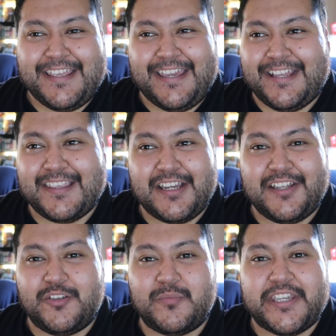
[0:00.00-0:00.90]
And
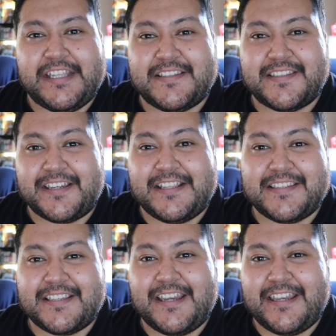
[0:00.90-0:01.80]
no more getting stuck
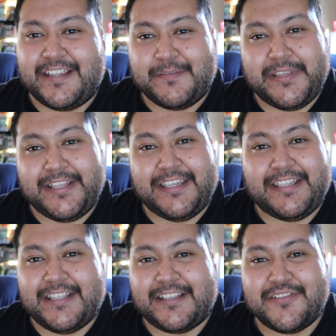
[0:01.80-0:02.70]
inside and me
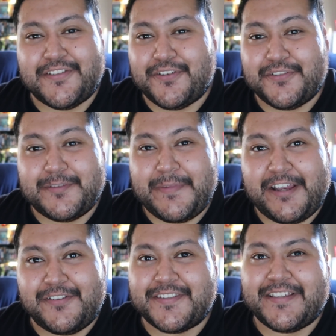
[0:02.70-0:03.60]
thinking that there's a ghost in my
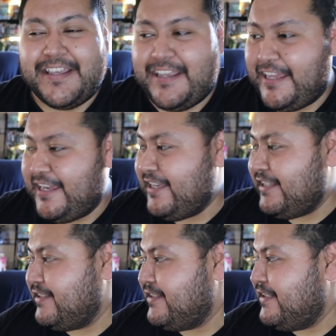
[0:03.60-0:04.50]
house.
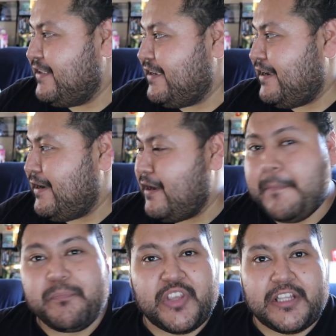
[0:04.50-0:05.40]
And
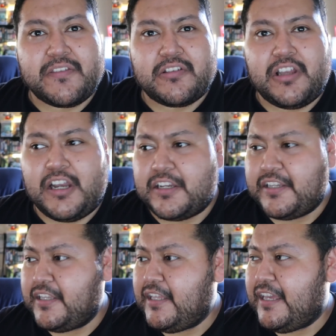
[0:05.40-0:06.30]
another
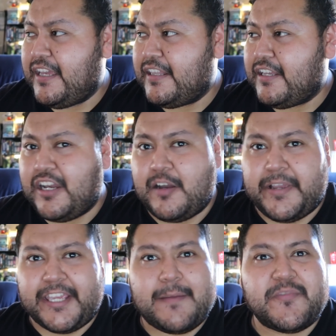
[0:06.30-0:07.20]
lock, and
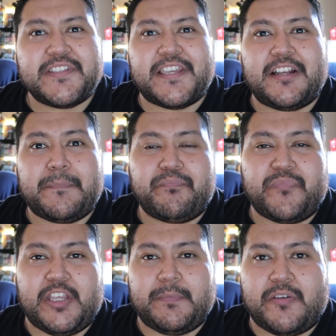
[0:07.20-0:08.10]
my camera set up
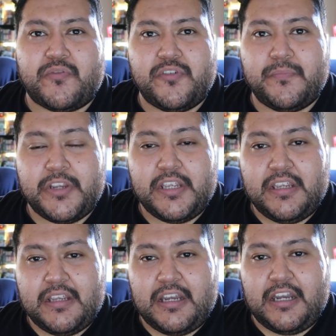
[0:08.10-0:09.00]
in my room.
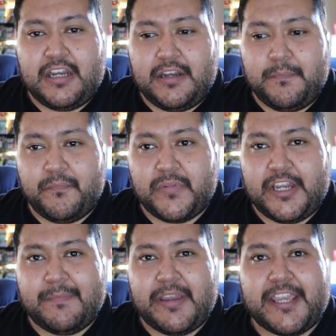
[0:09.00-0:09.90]
I
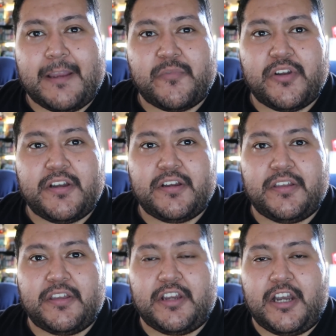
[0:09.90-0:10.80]
have my camera,
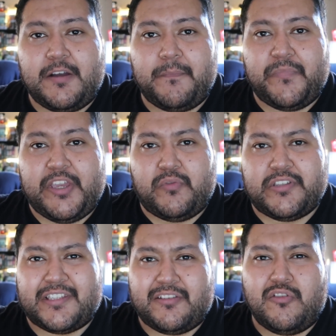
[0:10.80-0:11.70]
it
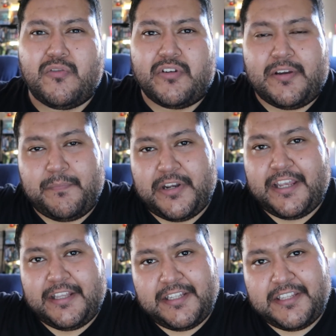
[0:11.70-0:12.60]
was a lower, but
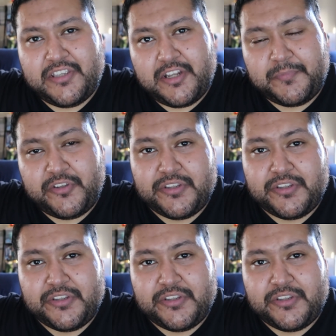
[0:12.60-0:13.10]
I touched it up to